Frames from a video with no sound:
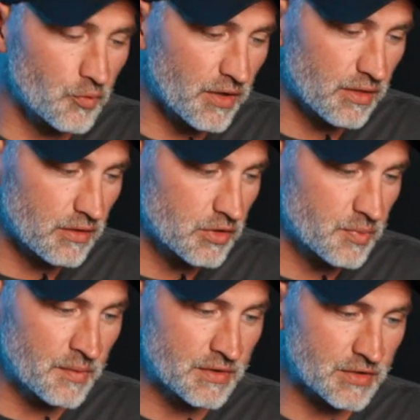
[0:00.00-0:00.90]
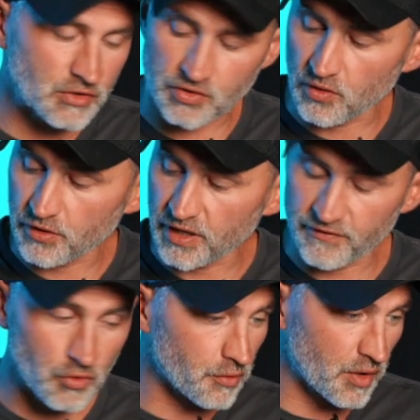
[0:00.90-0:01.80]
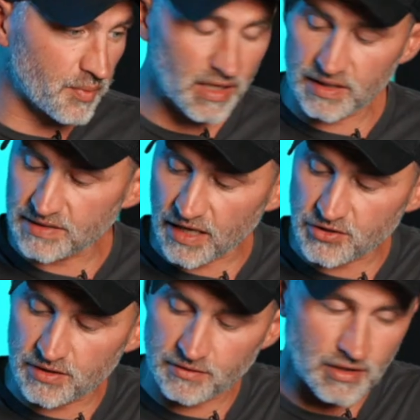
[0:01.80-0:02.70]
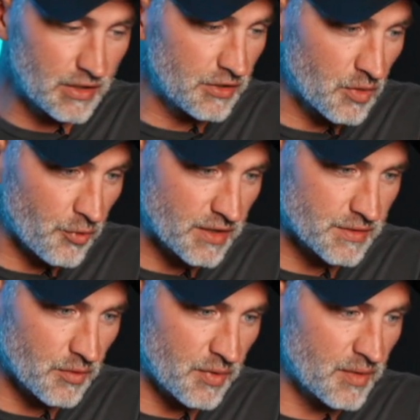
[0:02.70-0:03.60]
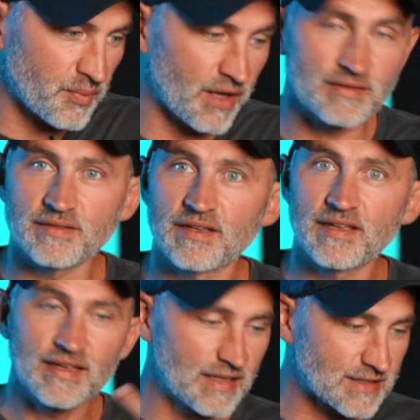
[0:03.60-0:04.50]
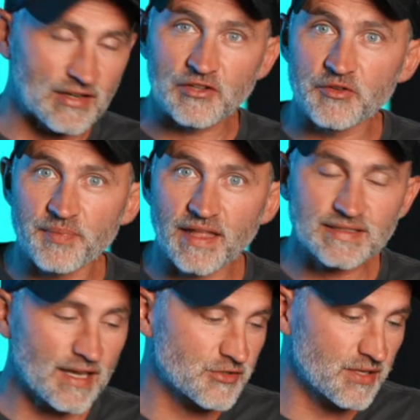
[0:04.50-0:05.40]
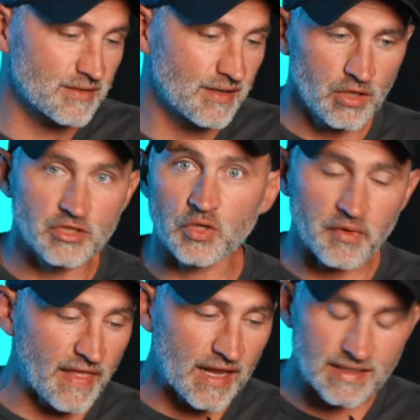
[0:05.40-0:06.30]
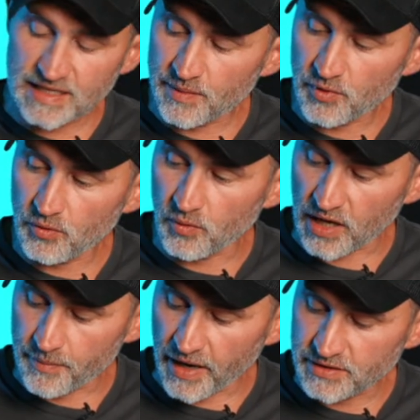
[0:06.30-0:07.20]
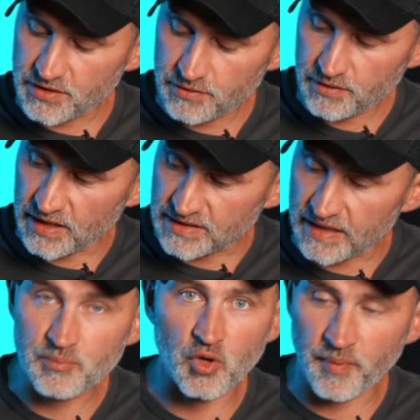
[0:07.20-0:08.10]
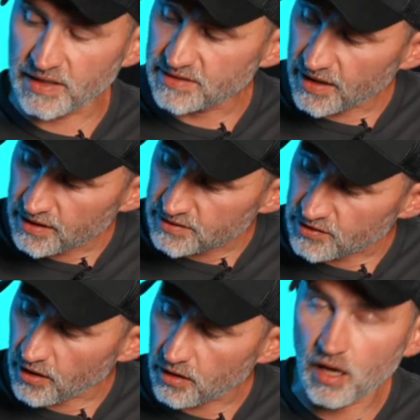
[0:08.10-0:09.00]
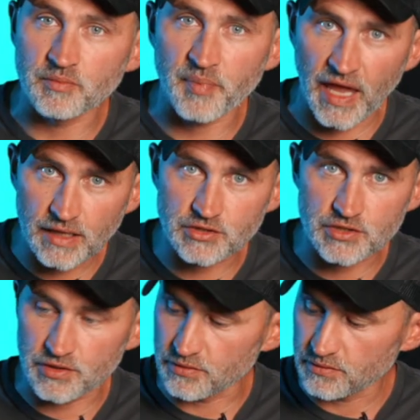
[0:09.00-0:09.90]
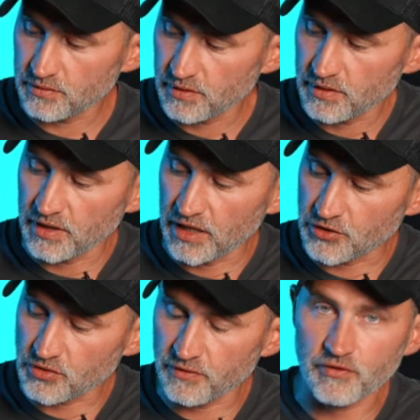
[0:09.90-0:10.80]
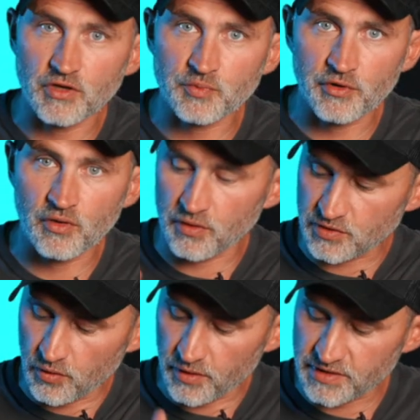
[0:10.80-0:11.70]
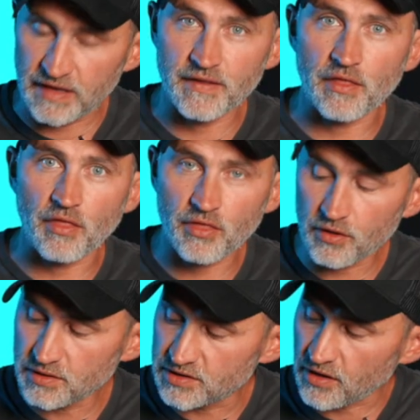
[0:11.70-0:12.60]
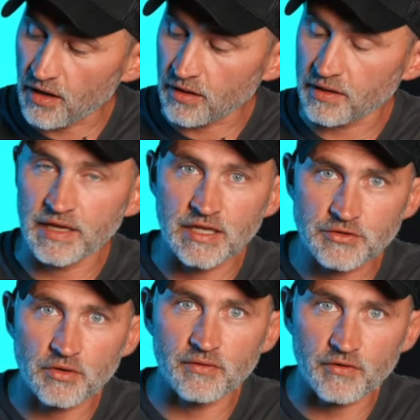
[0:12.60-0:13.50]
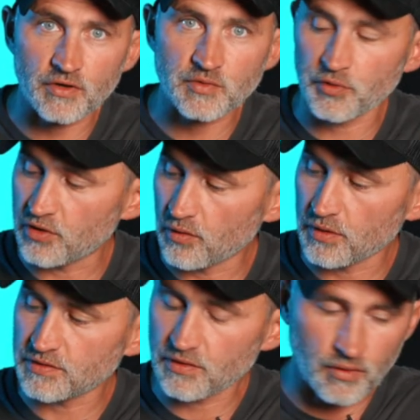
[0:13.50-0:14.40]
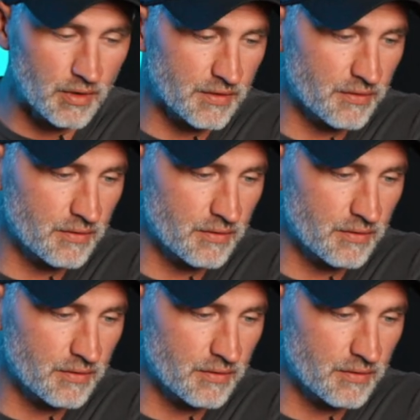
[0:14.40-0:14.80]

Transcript: with the Looptimus controller. If you want to repeat a section, you can press the repeat button. It's going to loop that section. So with that example, what I might do is then put my second song on page 2, intro, verse, pre-chorus, chorus. And then the third song, intro, verse, pre-chorus, chorus.